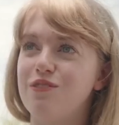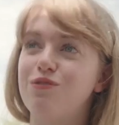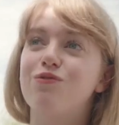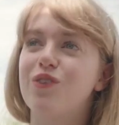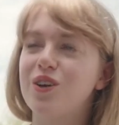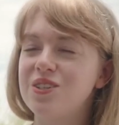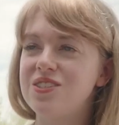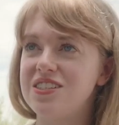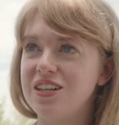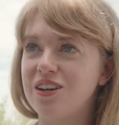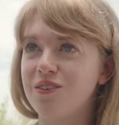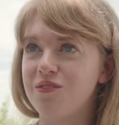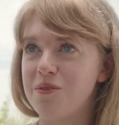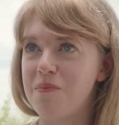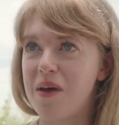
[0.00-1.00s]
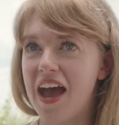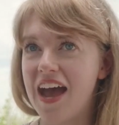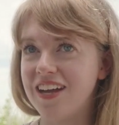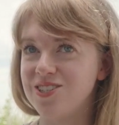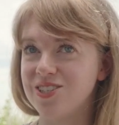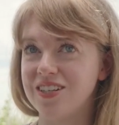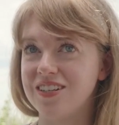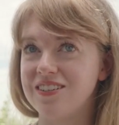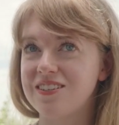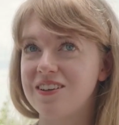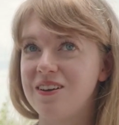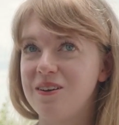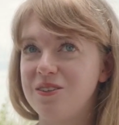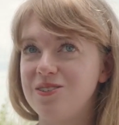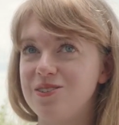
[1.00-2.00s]
The first year of the pageant
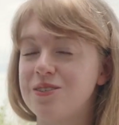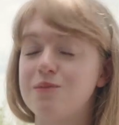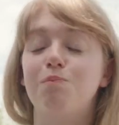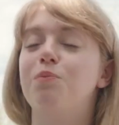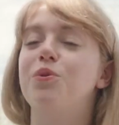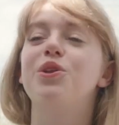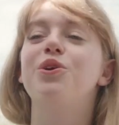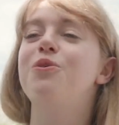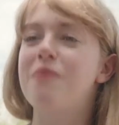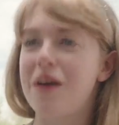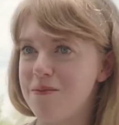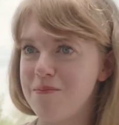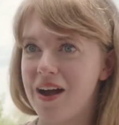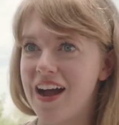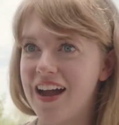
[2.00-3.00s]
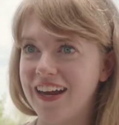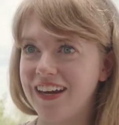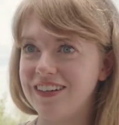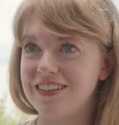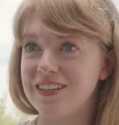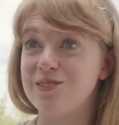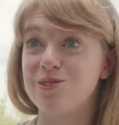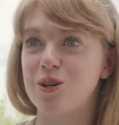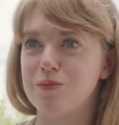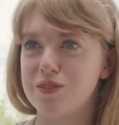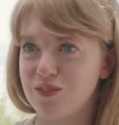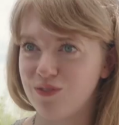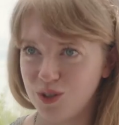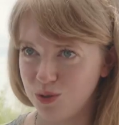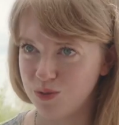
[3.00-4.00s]
just blew my mind in terms
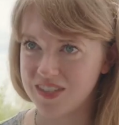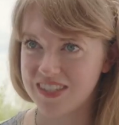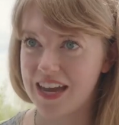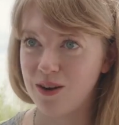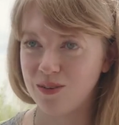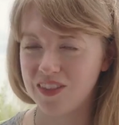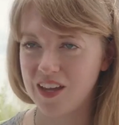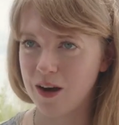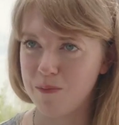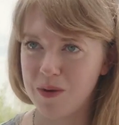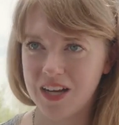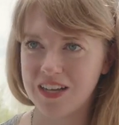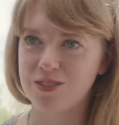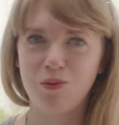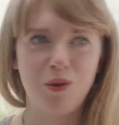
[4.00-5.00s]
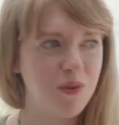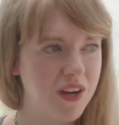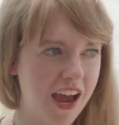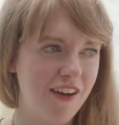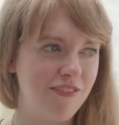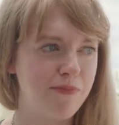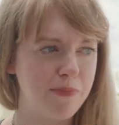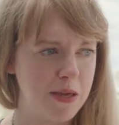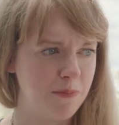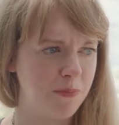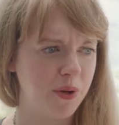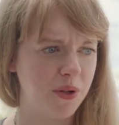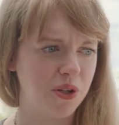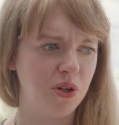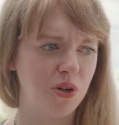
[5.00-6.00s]
of who was out there, because we would have
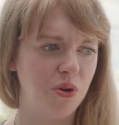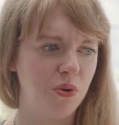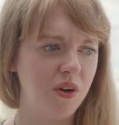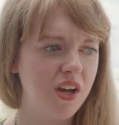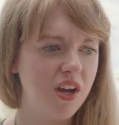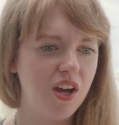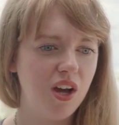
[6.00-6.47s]
people who